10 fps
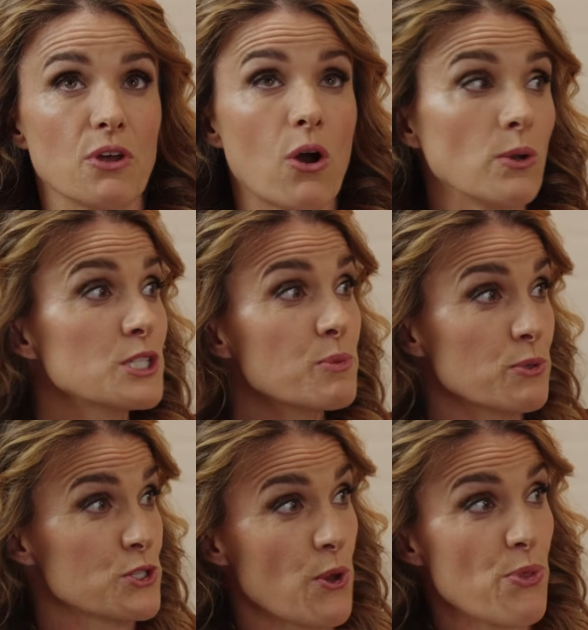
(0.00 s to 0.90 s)
The Holy Spirit
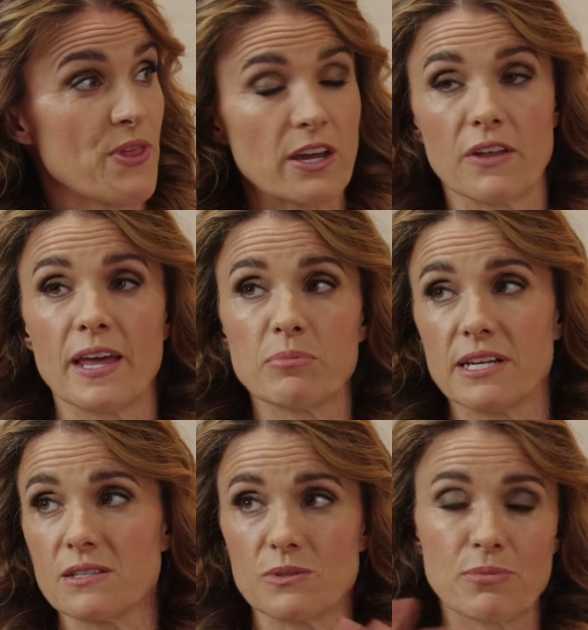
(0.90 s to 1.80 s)
was so thick on that
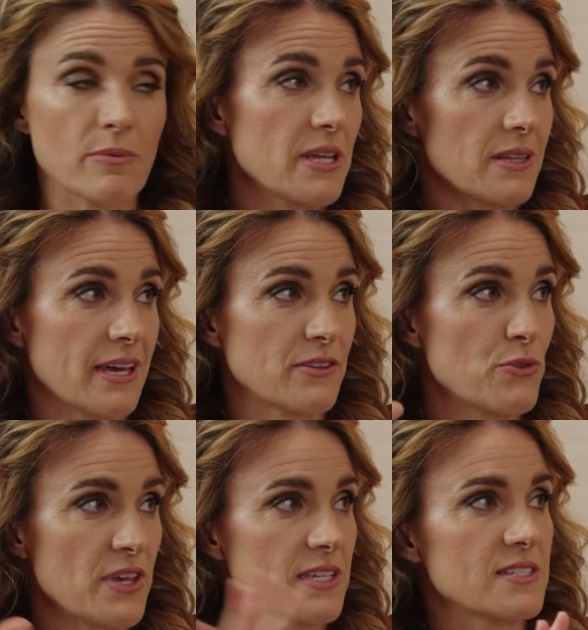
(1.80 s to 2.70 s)
place. It was probably like the
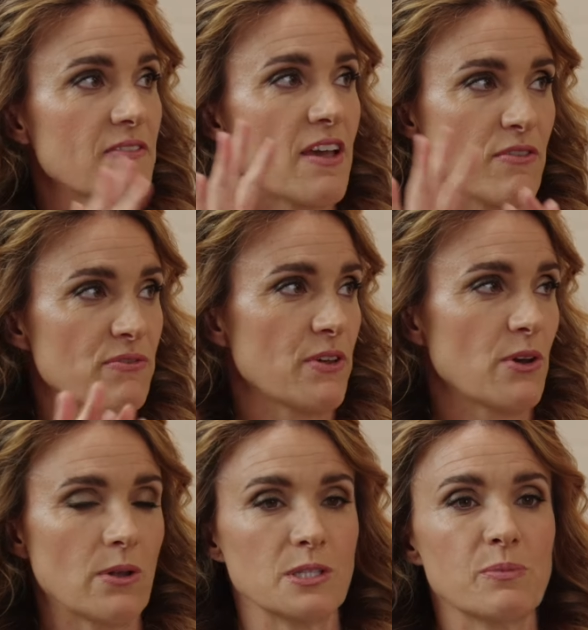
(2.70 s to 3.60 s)
thickest I've ever felt
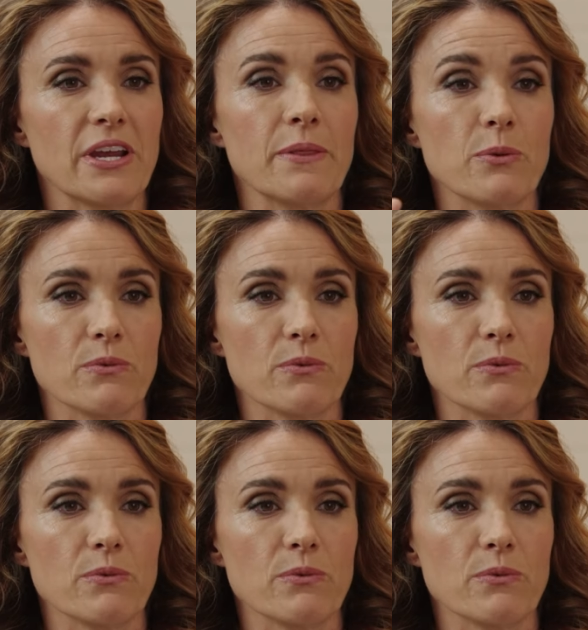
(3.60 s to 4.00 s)
the Holy Spirit in the